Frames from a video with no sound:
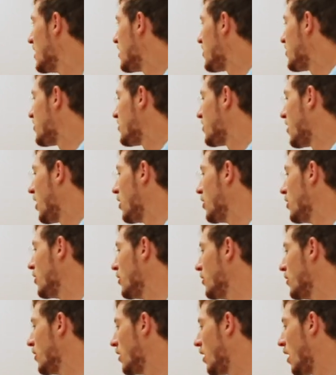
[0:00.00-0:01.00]

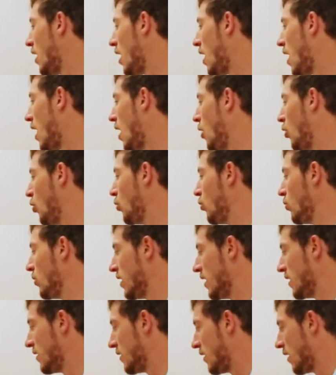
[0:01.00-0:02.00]
So
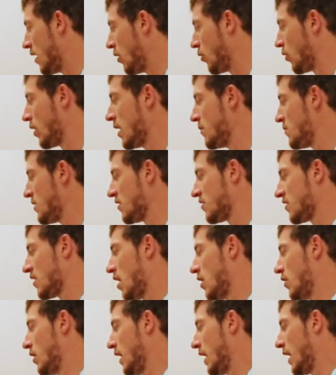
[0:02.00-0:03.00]
I'll keep this
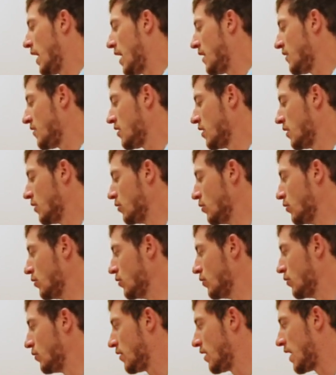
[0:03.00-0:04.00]
going
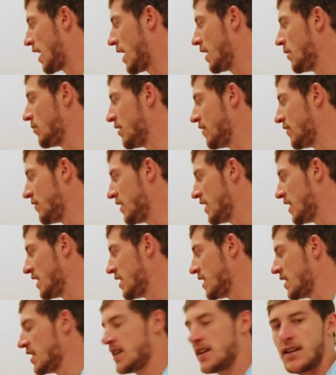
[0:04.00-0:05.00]
until the
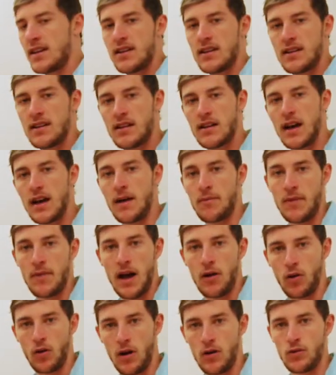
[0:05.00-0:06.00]
ABV
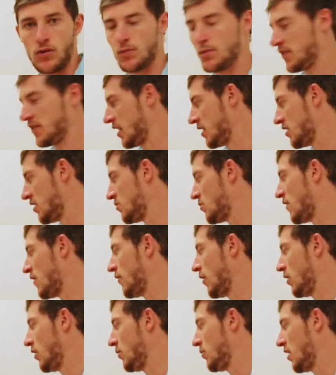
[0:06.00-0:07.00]
alcohol percentage by
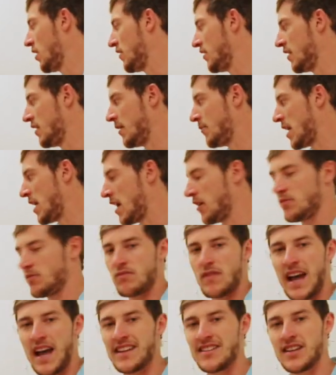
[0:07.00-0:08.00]
volume is at about
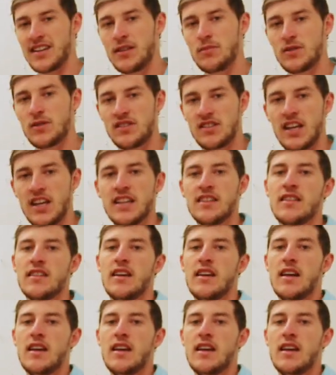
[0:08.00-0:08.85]
18%.